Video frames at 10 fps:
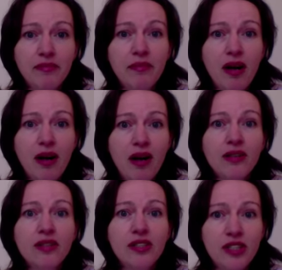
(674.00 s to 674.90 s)
Pa,
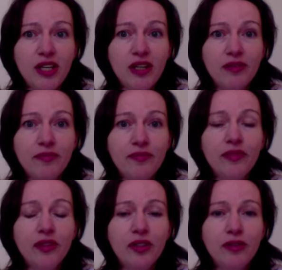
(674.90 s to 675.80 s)
tick.
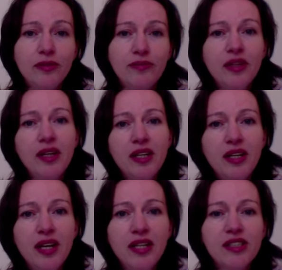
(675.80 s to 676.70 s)
Good.
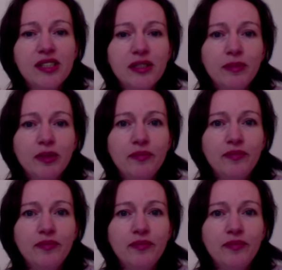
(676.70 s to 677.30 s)
Next syllable.